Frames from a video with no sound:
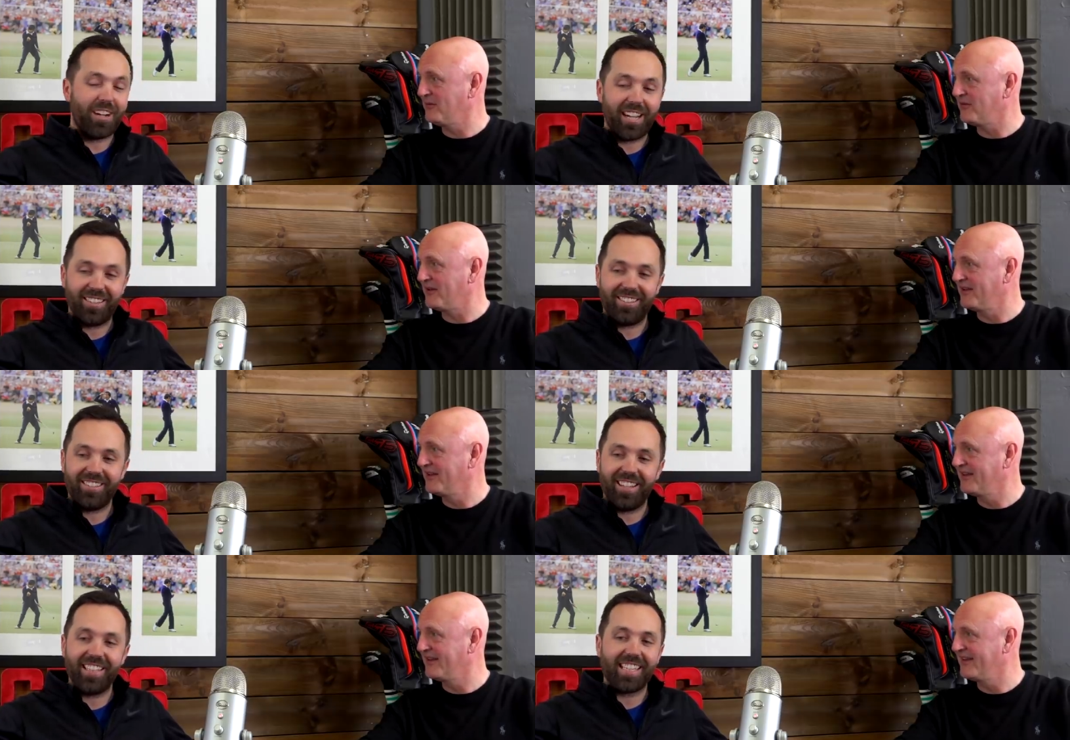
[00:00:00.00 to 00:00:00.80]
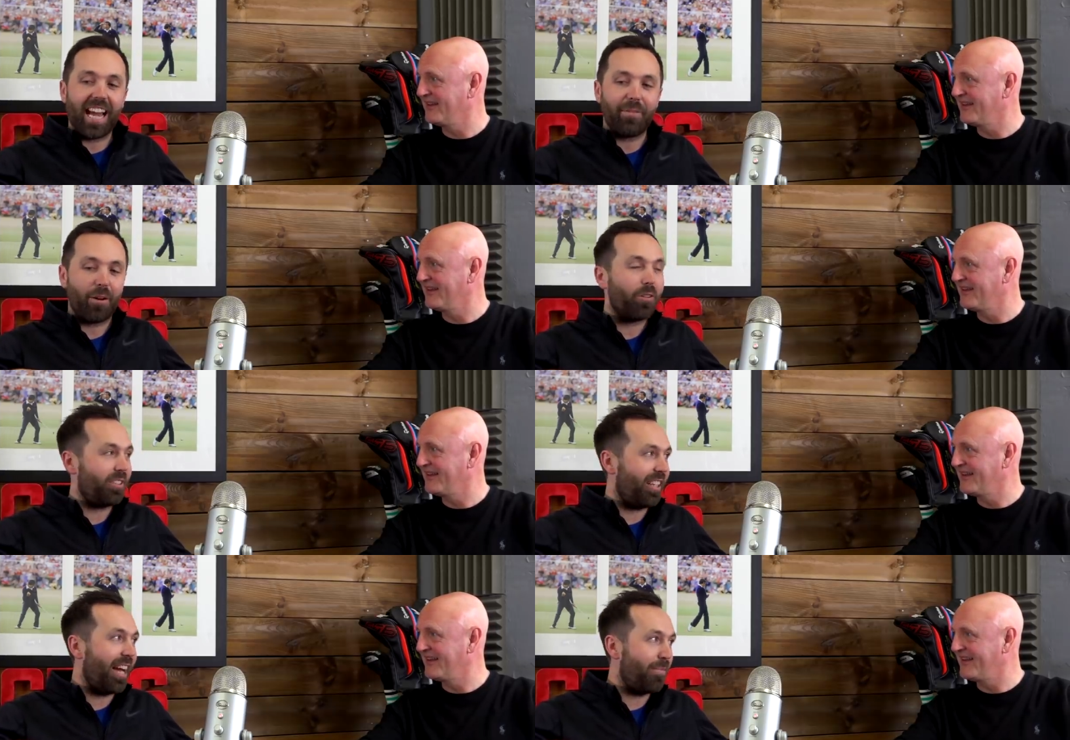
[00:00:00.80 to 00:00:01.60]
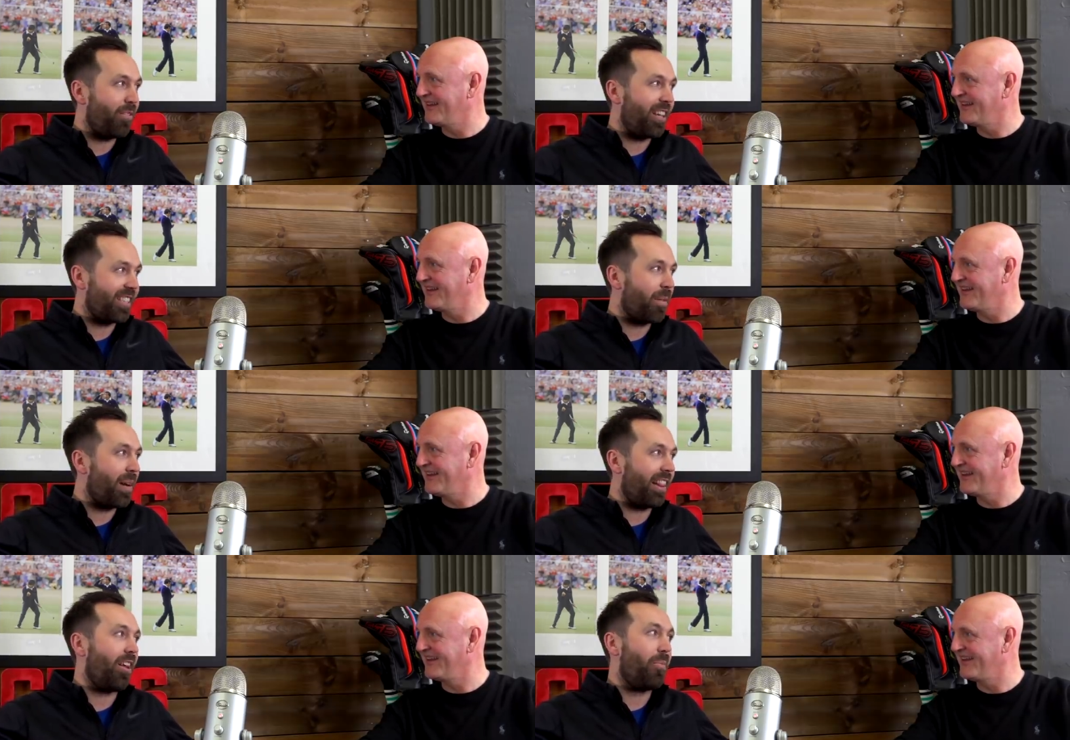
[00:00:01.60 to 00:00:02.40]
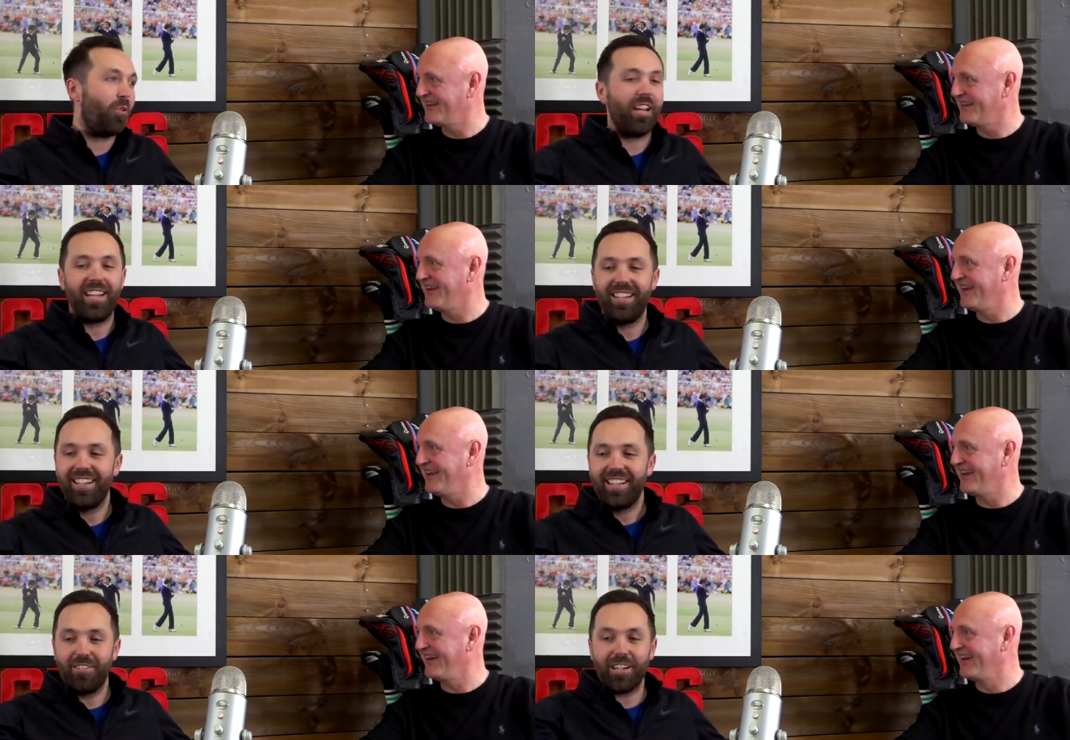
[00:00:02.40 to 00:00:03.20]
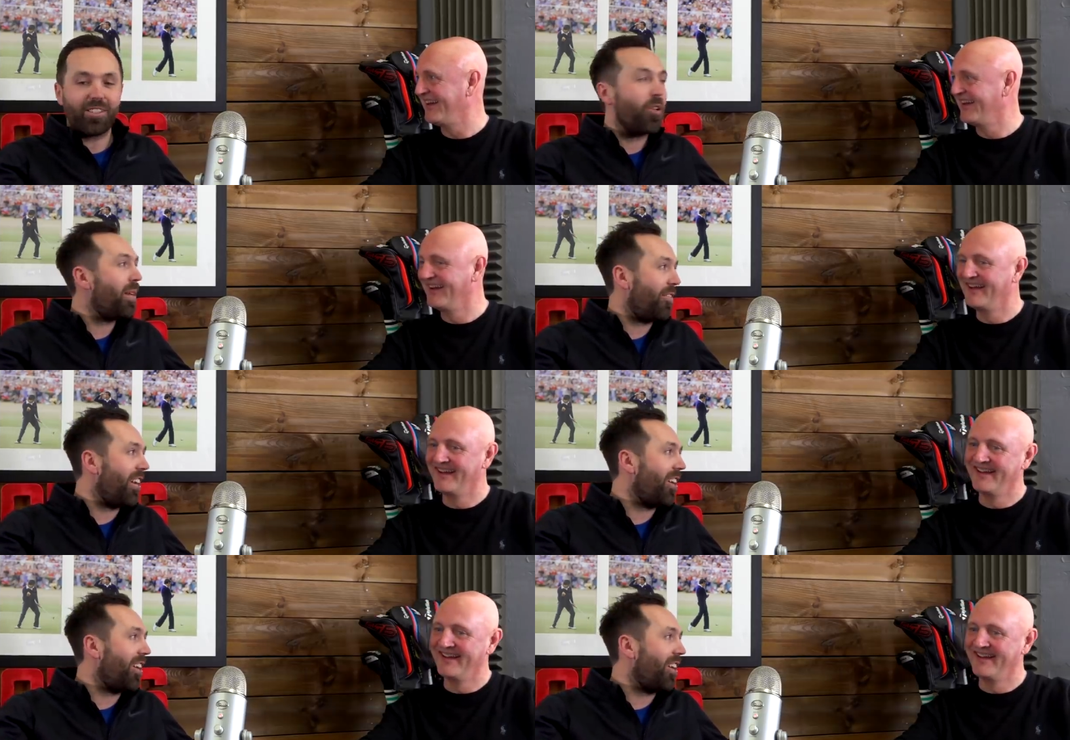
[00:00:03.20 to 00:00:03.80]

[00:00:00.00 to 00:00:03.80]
Speaker 1: well, at the time I wasn't that impressed because I yeah. paid a lot of money. Yeah, yeah. They're only two minute